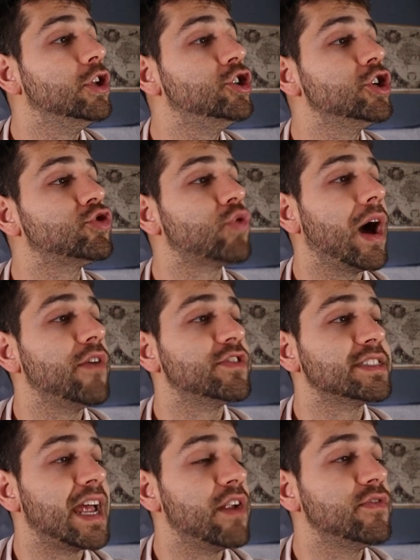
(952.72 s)
gdrive
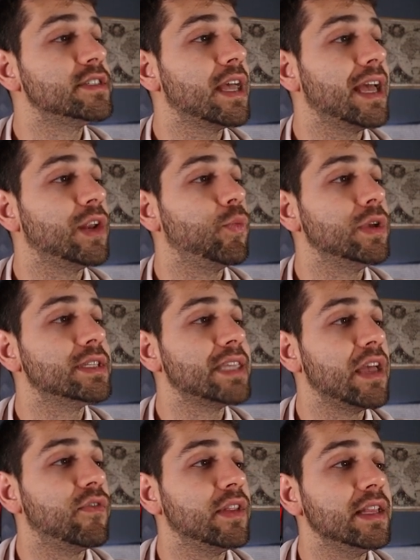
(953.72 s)
service, and we
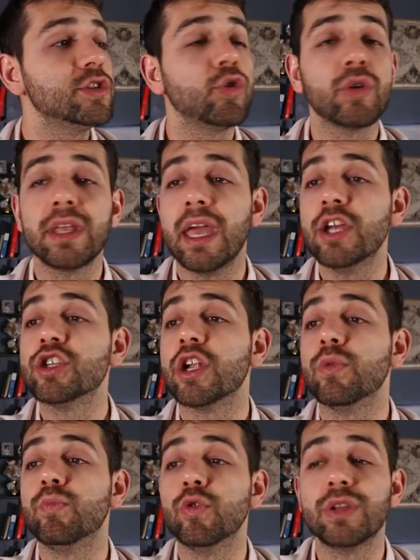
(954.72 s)
save in this
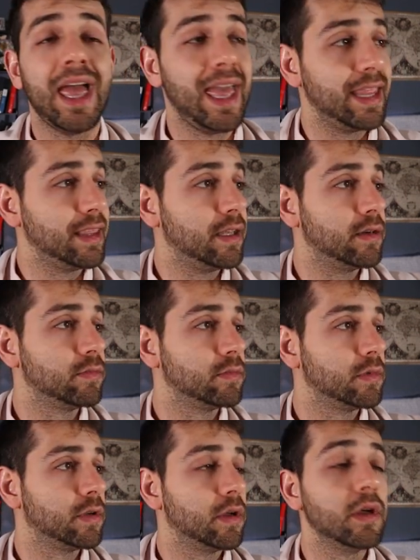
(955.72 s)
location and put
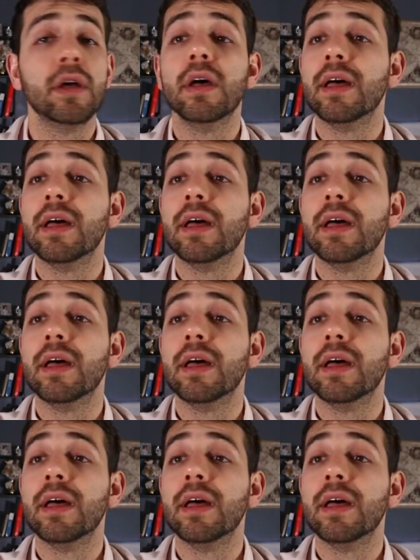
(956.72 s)
enter.